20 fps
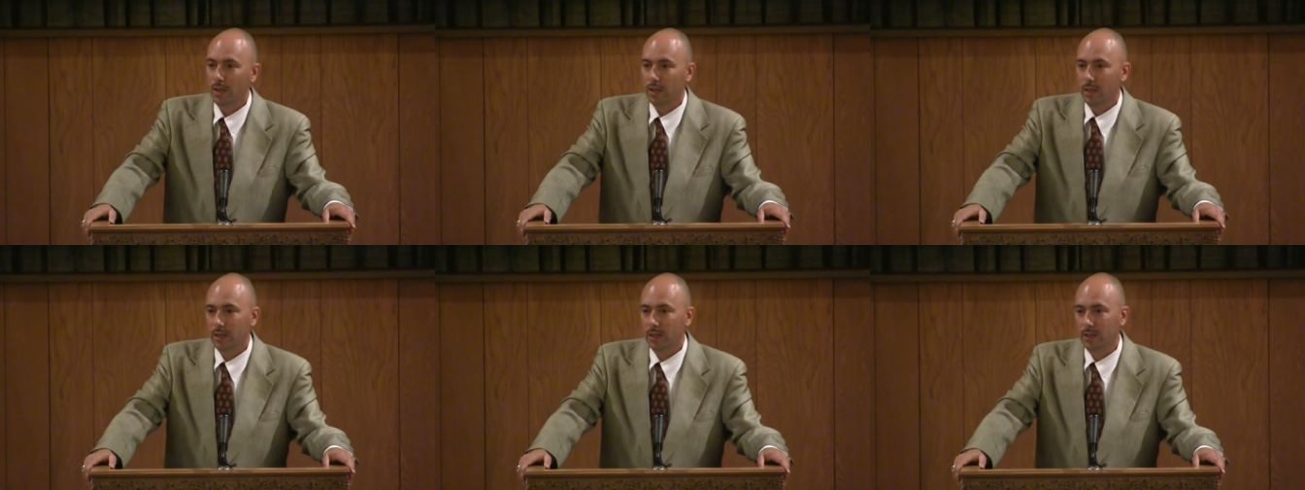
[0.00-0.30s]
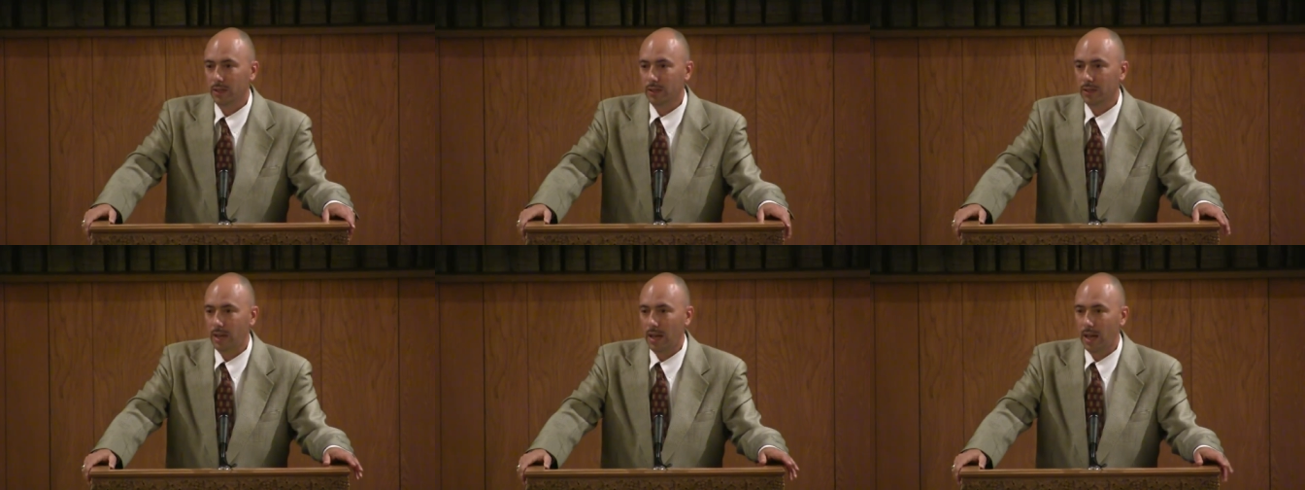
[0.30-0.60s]
uh,
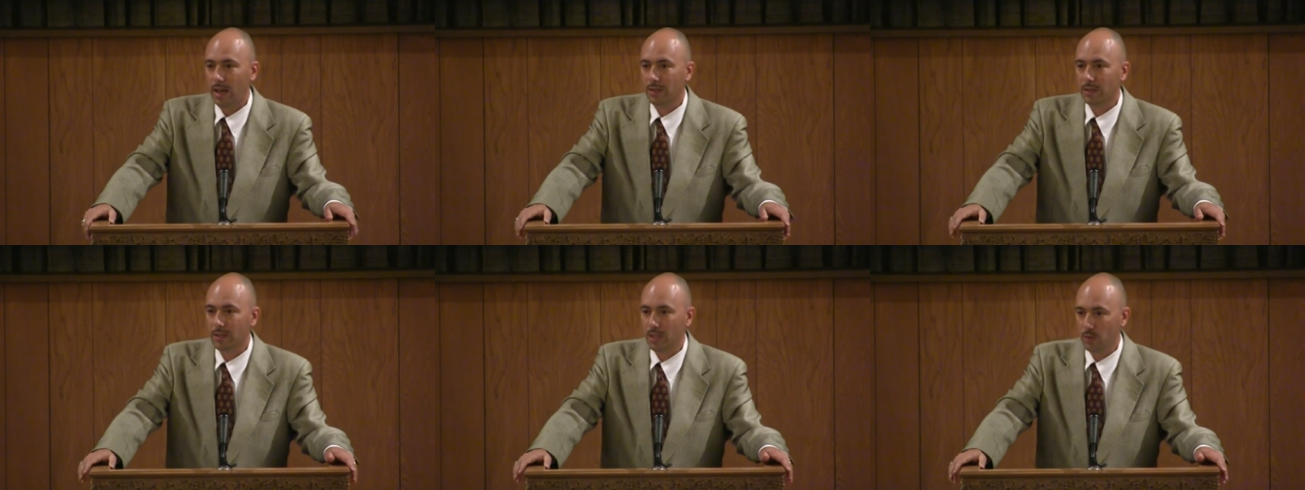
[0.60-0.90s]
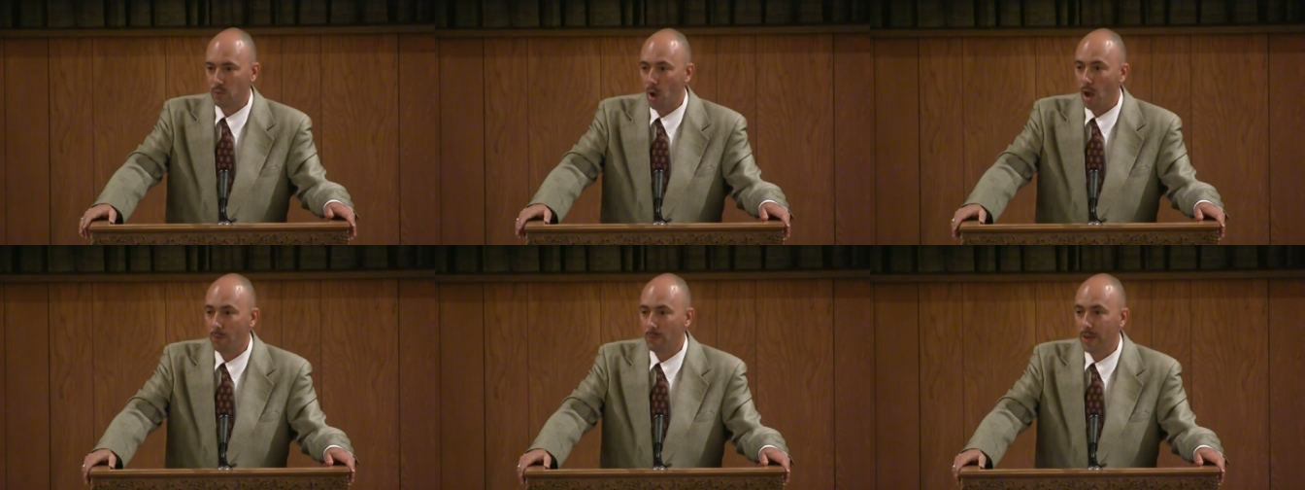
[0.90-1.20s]
I see
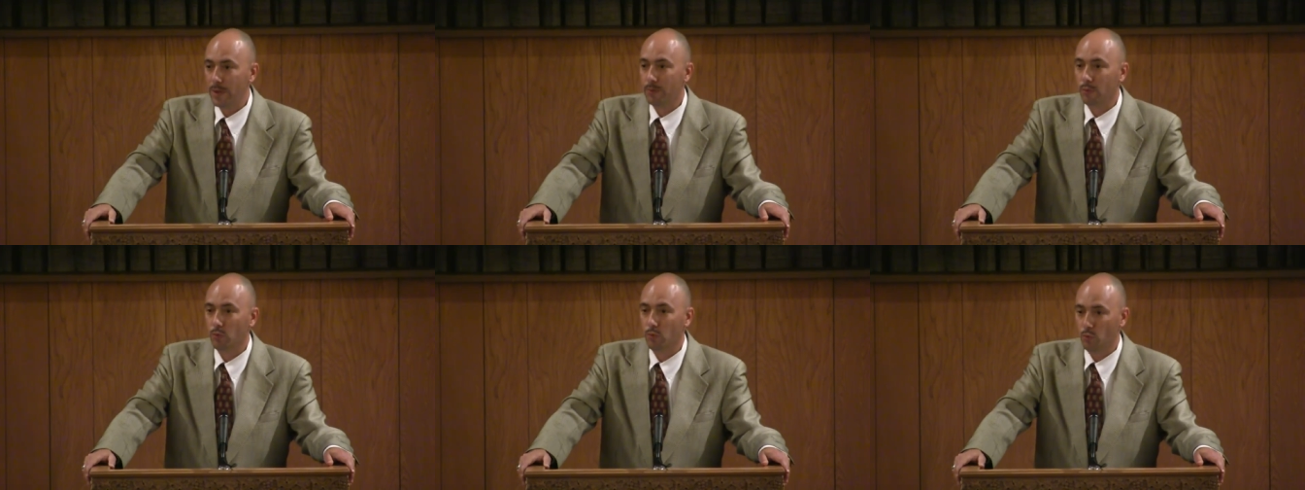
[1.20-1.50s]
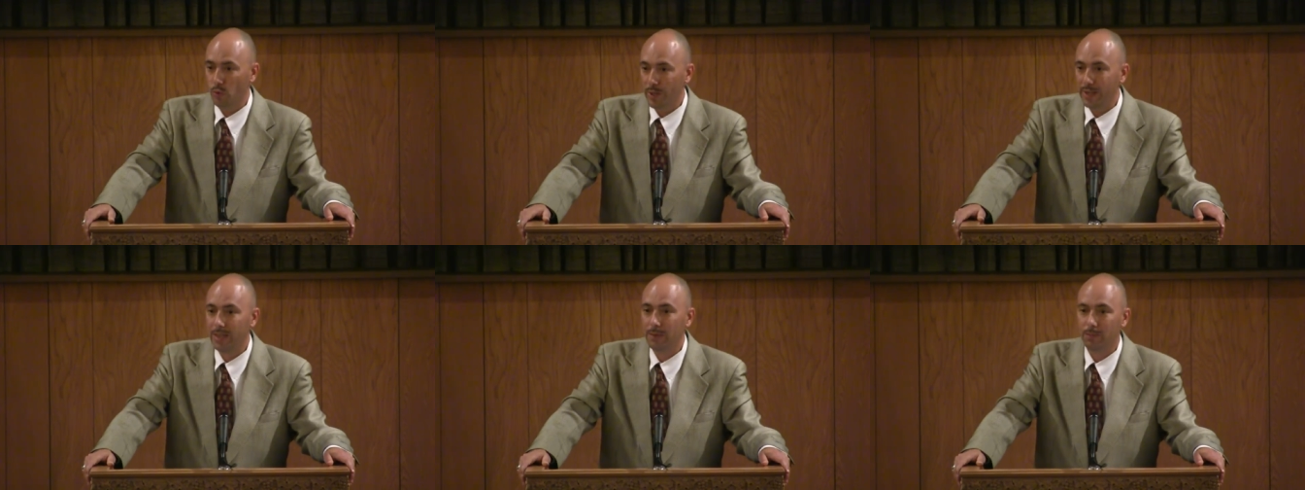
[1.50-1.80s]
why people
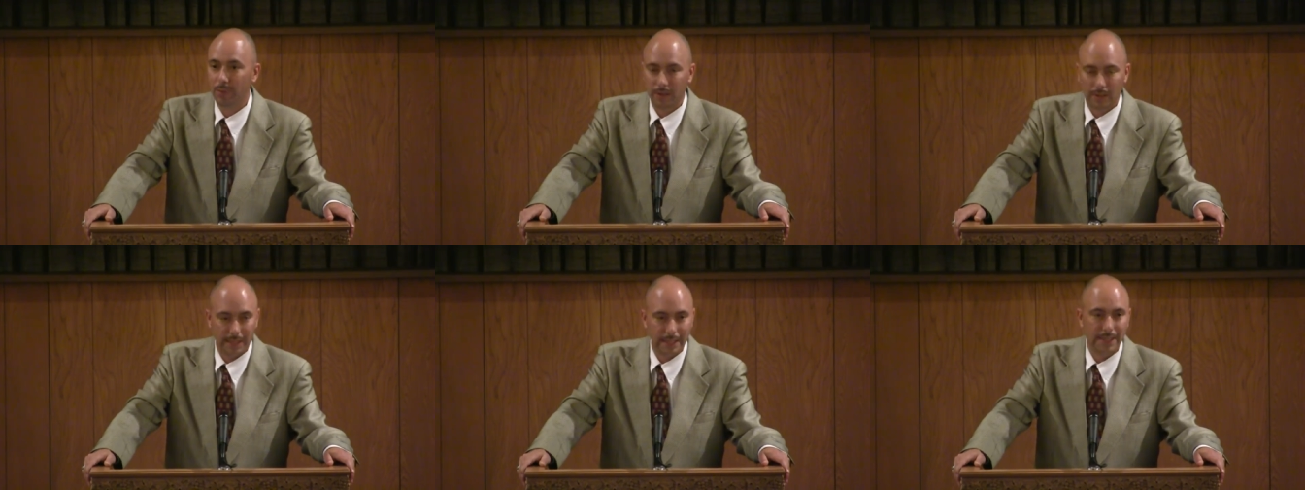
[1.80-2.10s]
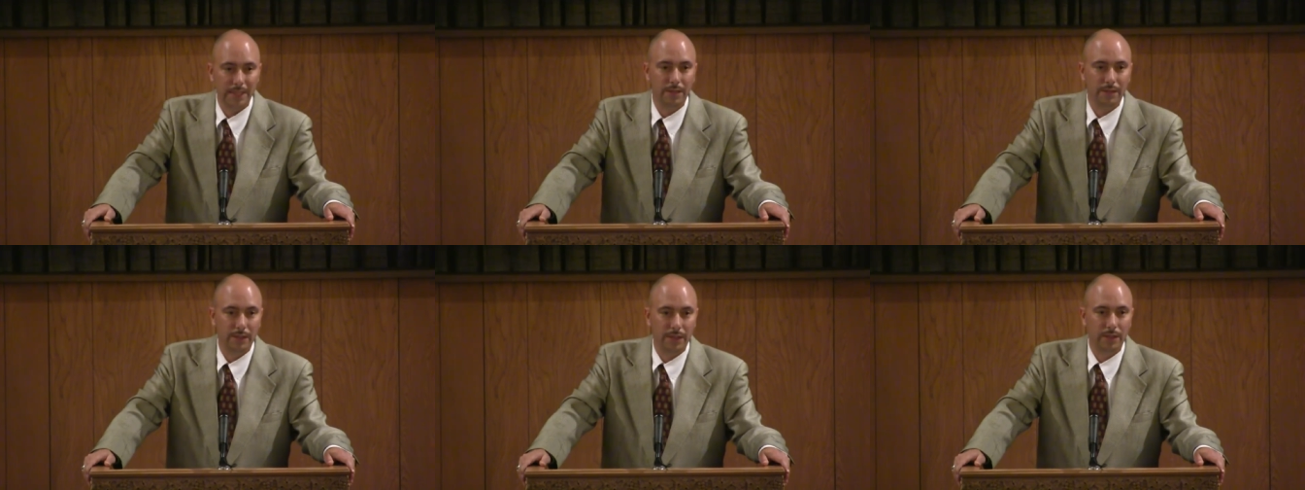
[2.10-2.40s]
really
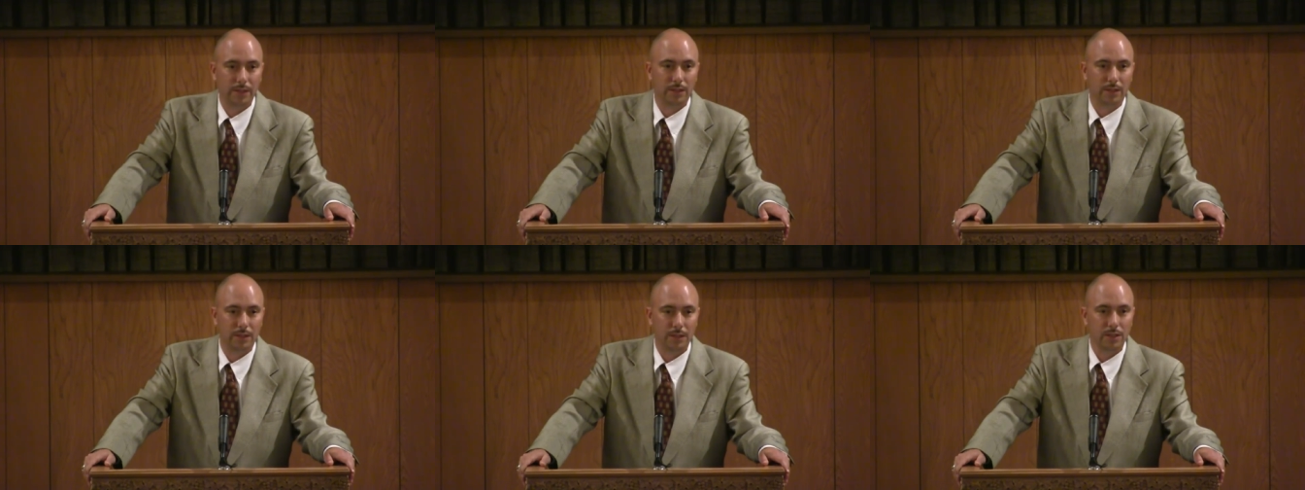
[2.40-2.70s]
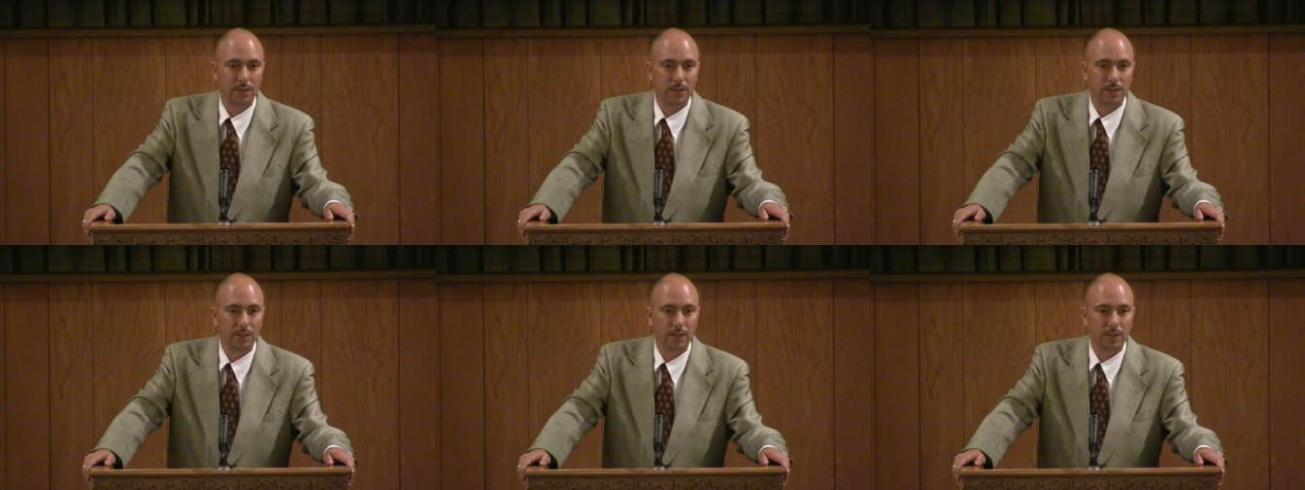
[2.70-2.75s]
believe in the